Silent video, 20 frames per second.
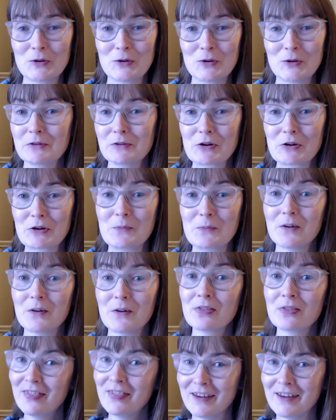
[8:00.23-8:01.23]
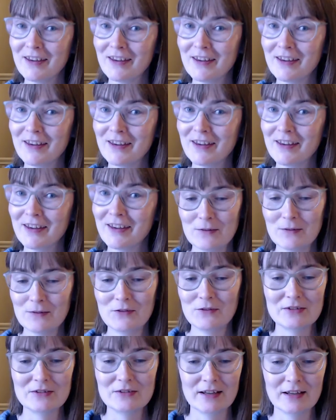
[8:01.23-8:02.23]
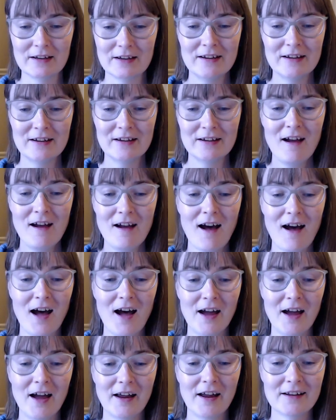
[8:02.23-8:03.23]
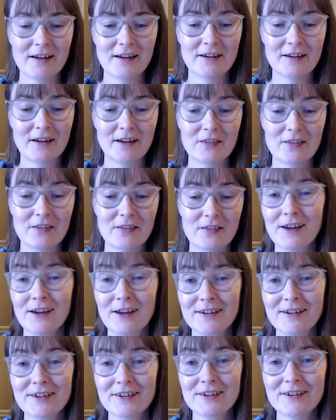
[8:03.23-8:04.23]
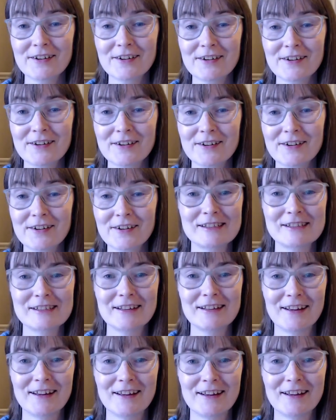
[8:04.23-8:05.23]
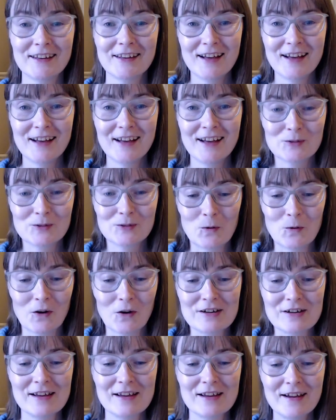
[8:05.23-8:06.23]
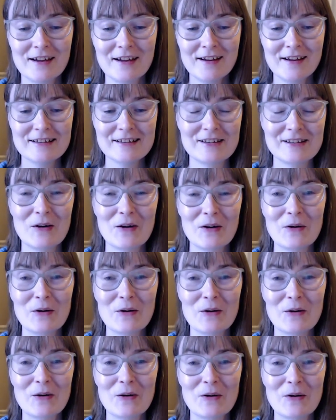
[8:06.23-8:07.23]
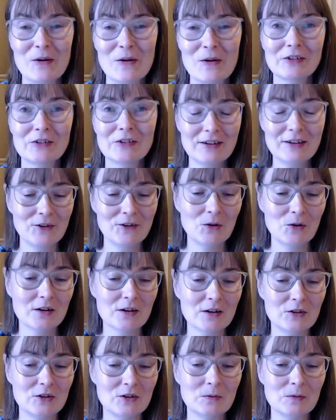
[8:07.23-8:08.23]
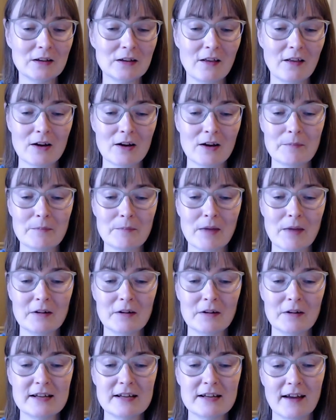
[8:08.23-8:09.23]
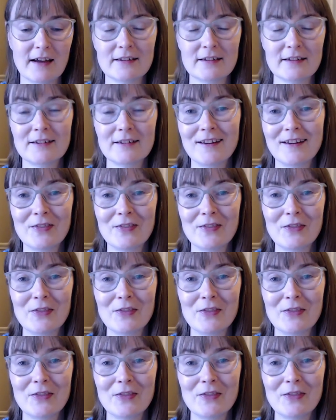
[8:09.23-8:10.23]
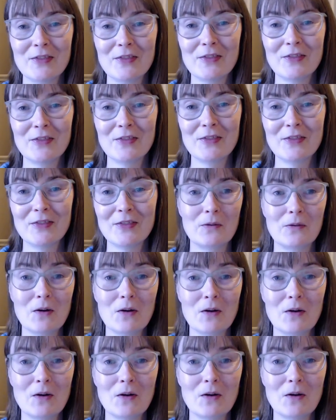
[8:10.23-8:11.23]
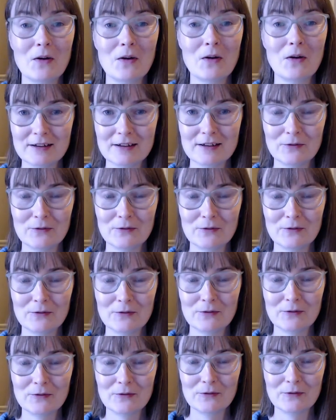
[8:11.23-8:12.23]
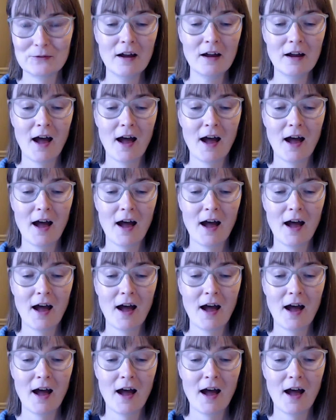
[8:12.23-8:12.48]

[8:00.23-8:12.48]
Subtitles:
a room with nothing diffusing. And there was actually a difference in the test scores. So the children who were doing their memory tests in the room with rosemary diffusing